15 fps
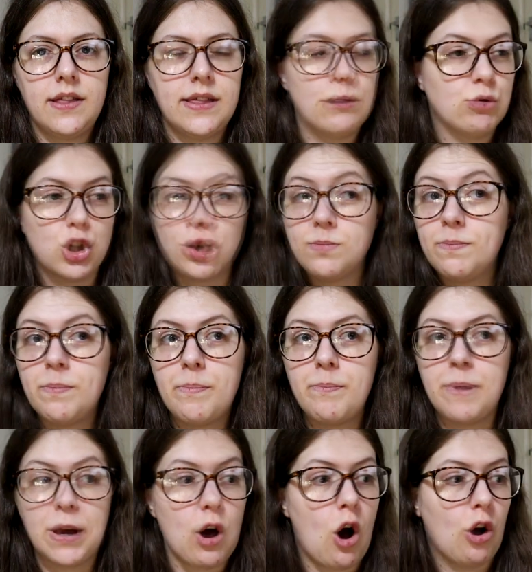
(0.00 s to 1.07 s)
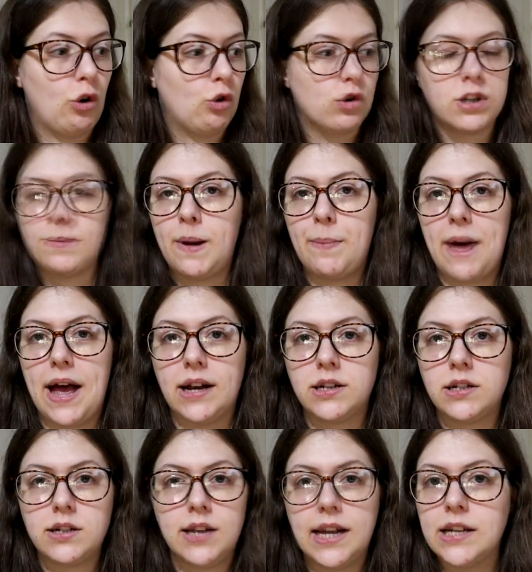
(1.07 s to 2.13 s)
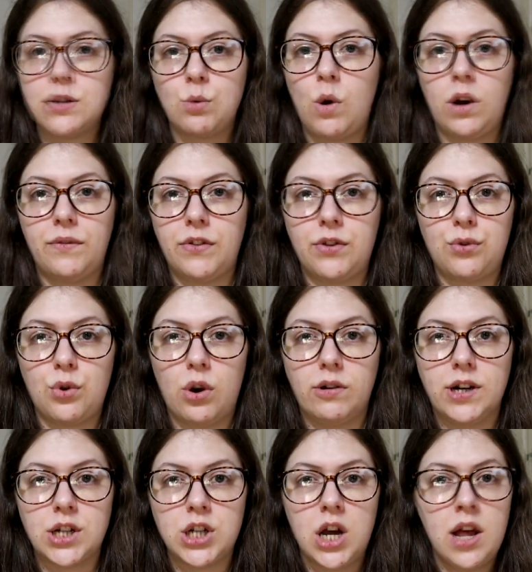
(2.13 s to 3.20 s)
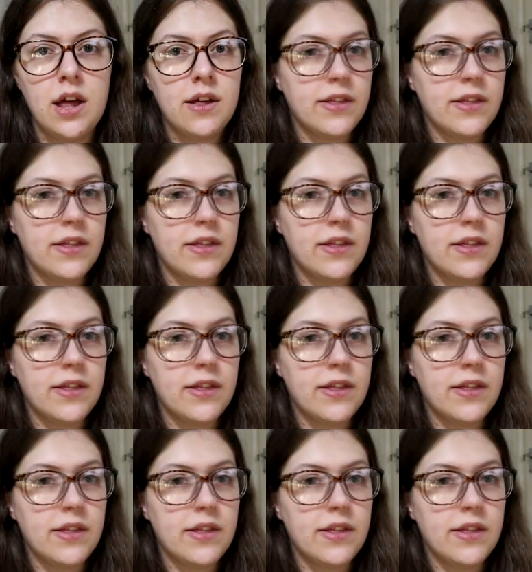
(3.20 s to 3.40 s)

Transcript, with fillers: They would just be gone under my bed into all of the storage.